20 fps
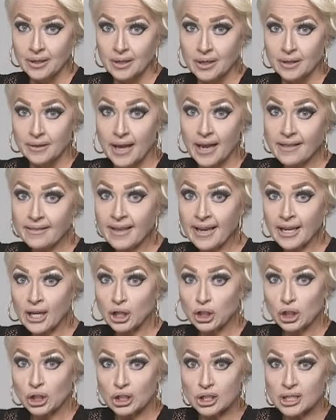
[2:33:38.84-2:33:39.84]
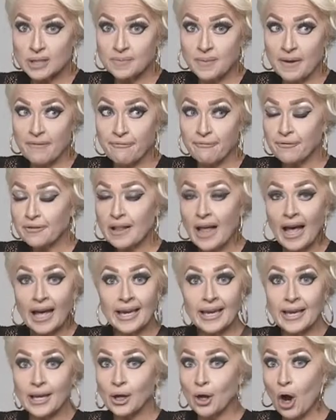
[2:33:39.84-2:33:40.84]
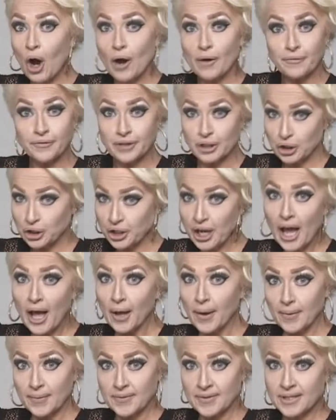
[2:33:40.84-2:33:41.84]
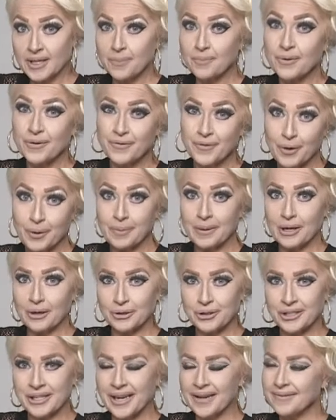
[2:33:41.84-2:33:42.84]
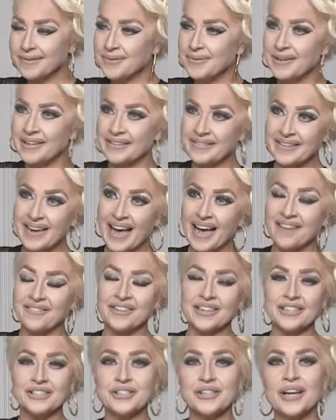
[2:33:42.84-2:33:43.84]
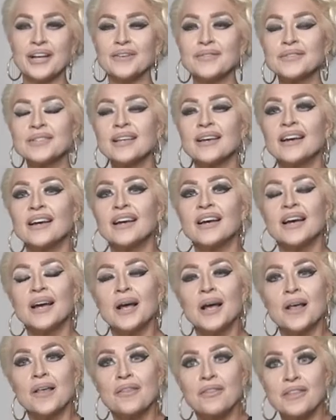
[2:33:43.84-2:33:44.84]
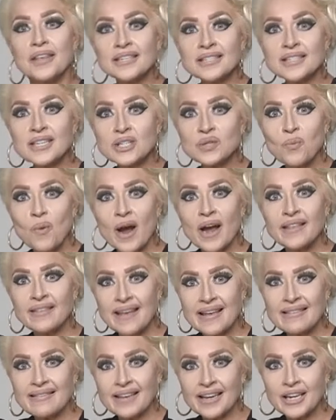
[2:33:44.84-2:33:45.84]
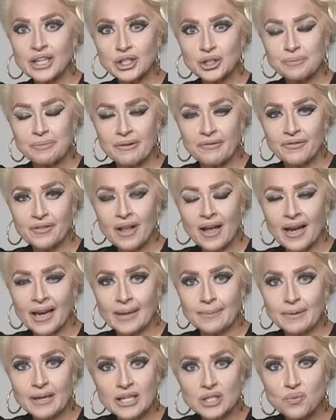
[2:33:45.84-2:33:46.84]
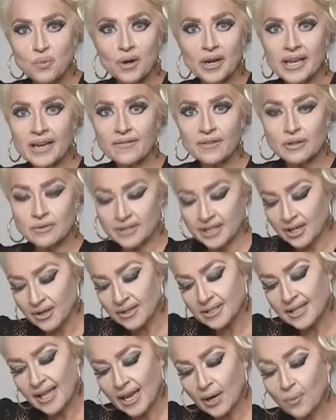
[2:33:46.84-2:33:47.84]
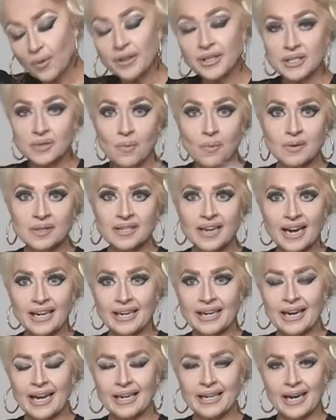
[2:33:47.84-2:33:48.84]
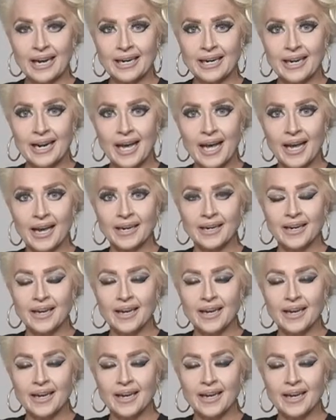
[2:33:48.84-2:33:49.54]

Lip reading: they think it should just be flying off the shelves, the proverbial shelves. We don't have any shelves. This is why they think it should be flying, because we give you deals like, well, this one was $99.99.